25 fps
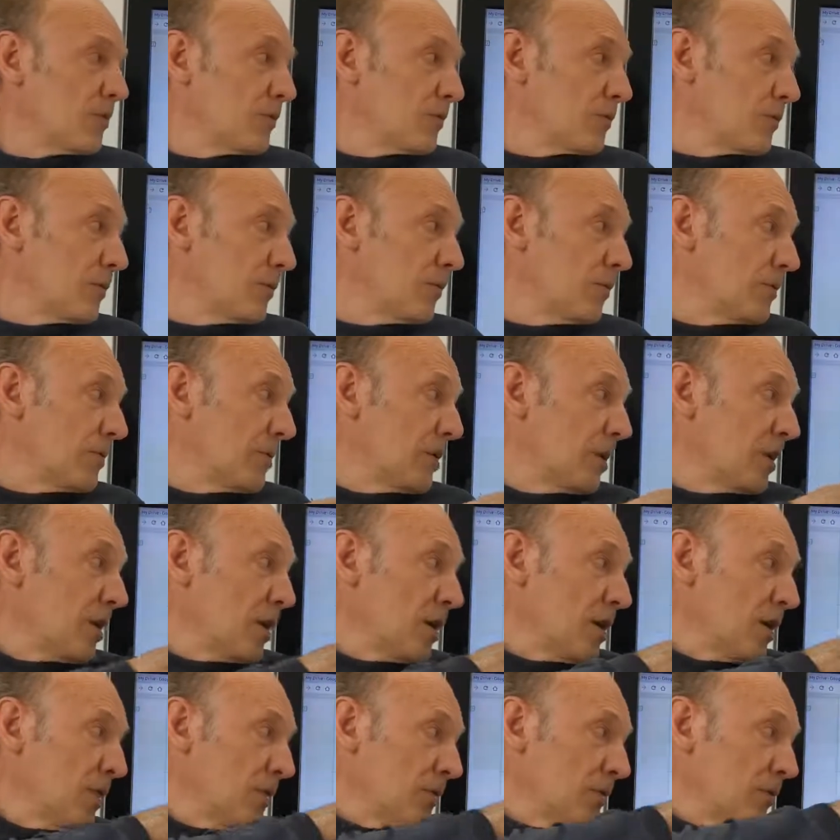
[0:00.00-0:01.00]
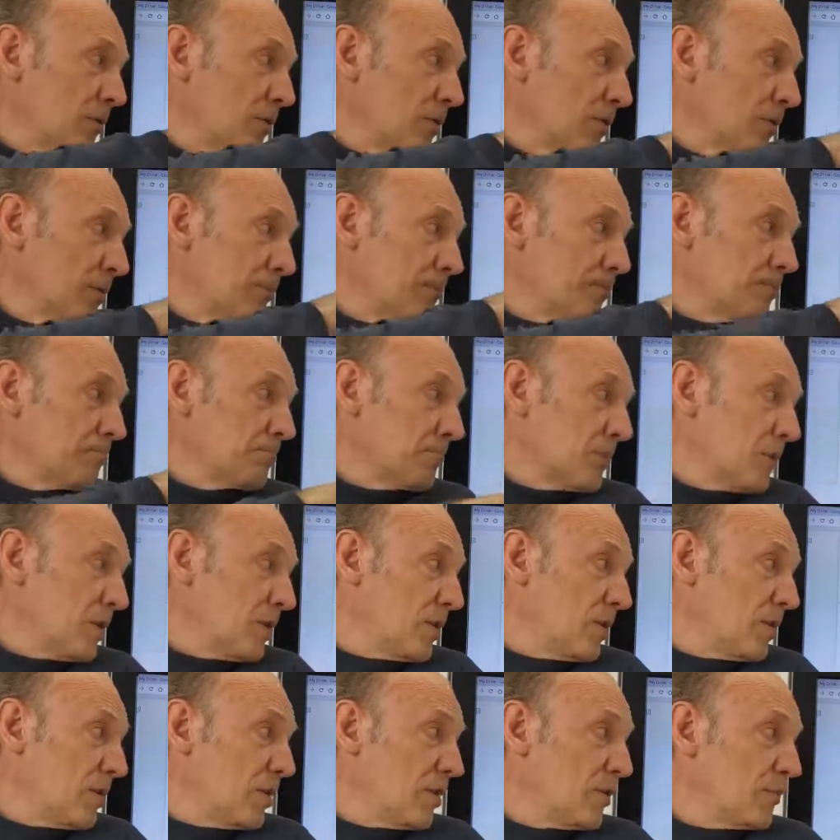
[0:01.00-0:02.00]
So they have an
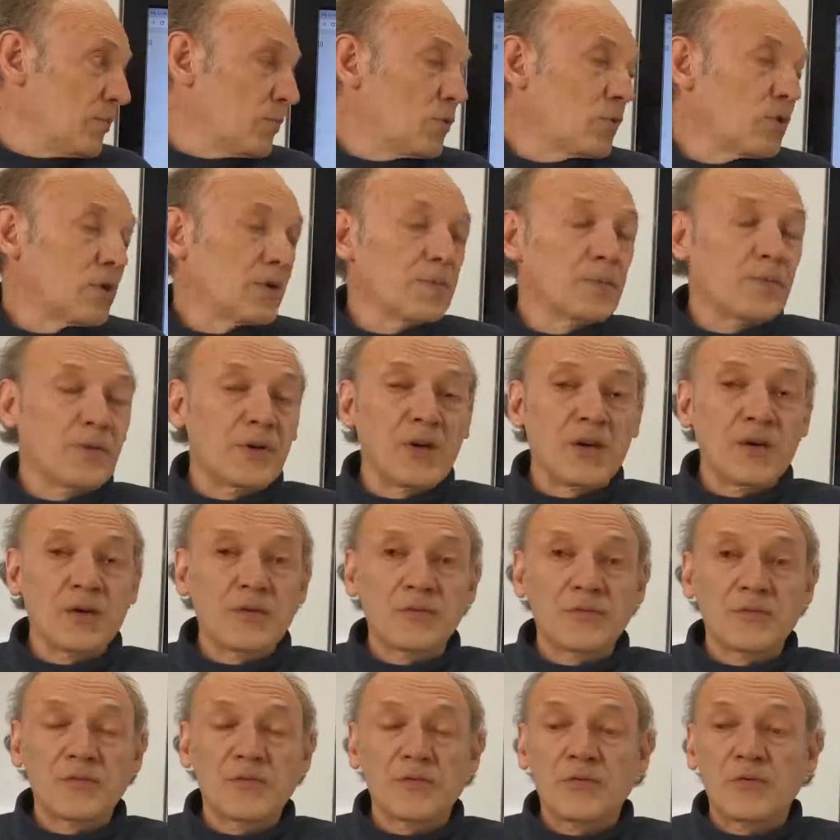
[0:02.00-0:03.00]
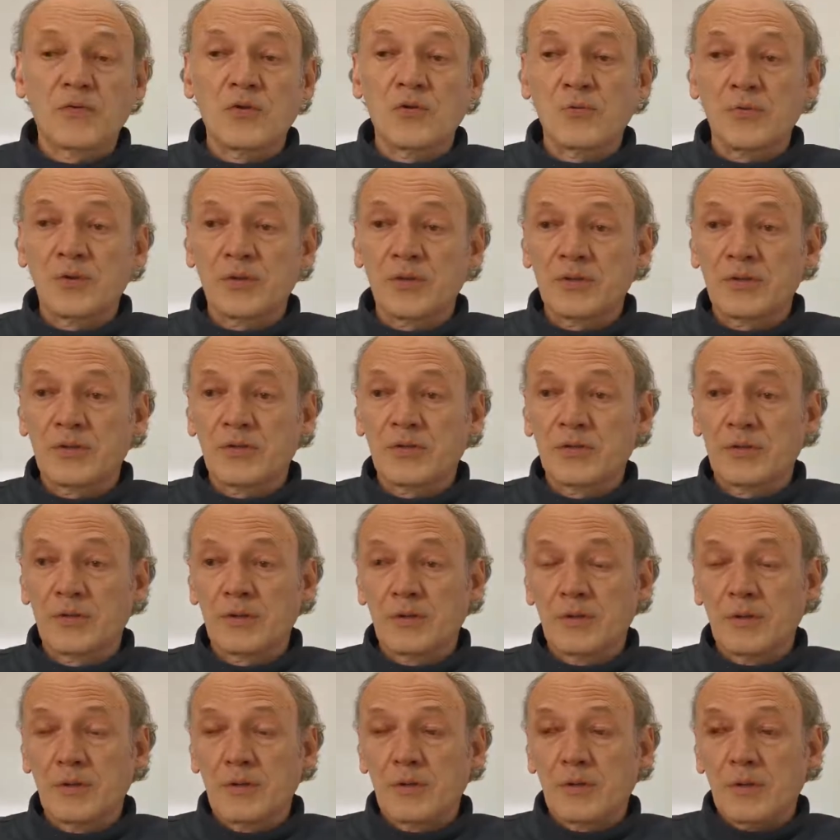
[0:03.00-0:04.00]
important path forward,
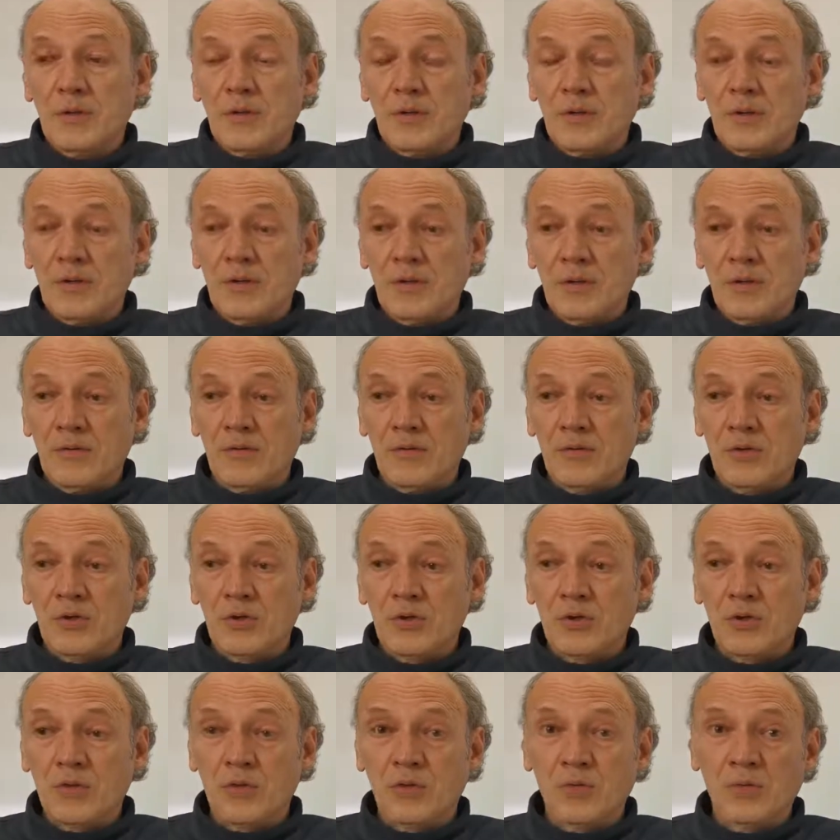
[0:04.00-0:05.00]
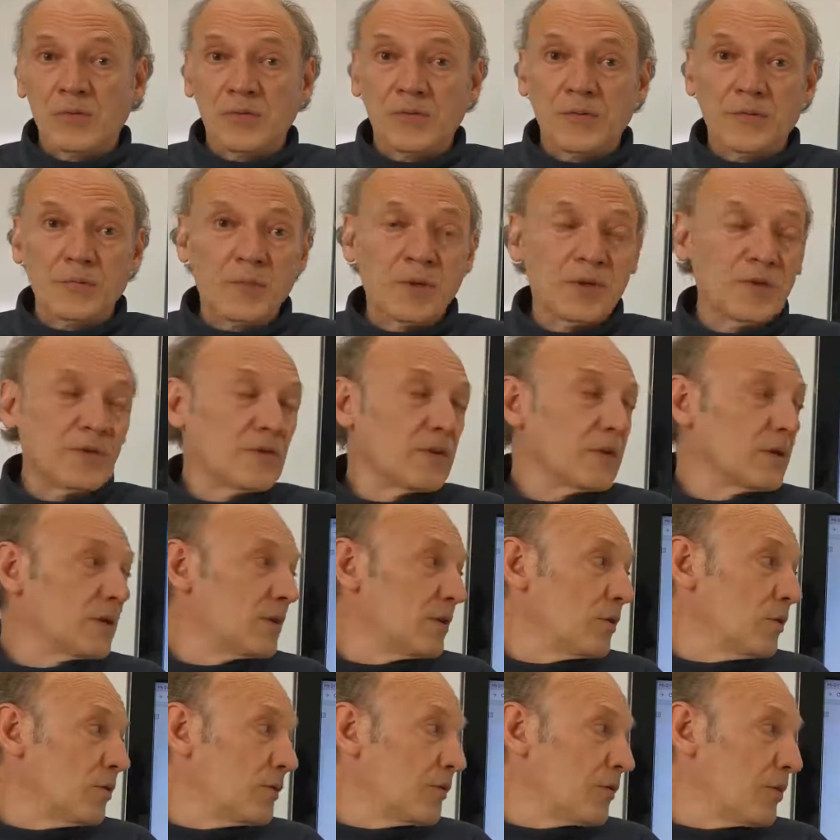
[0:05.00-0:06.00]
and this shows
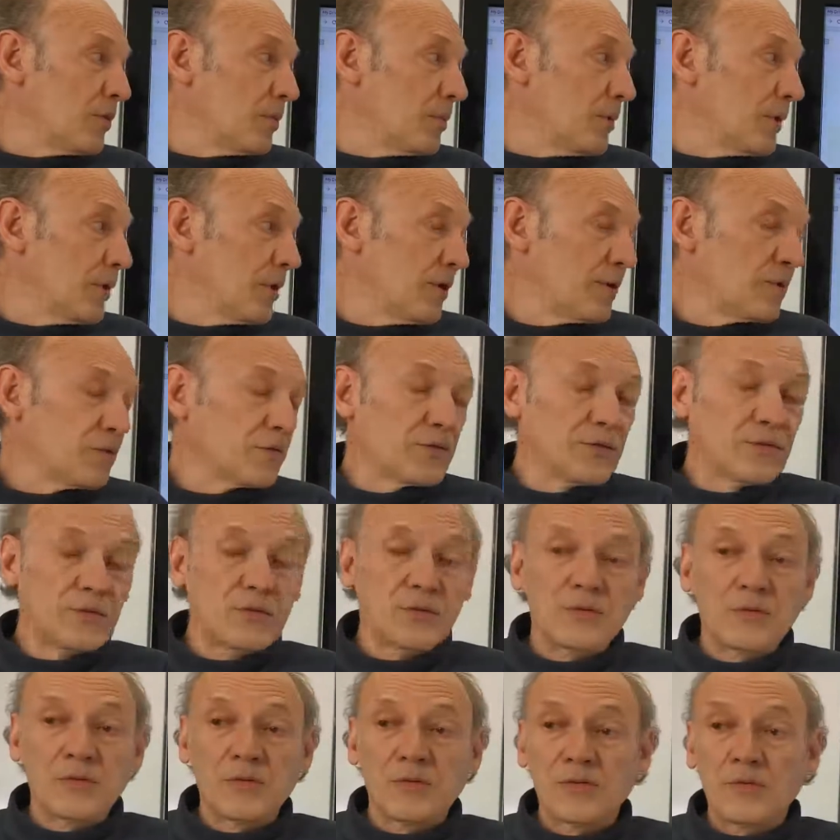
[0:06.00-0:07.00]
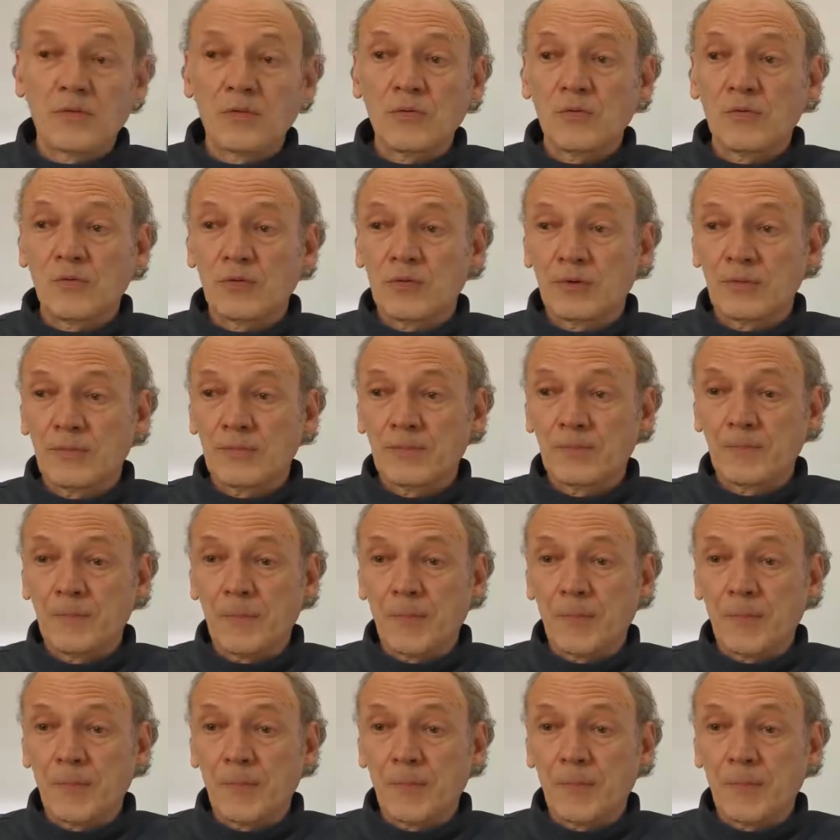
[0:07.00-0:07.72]
basically also a path to the solution.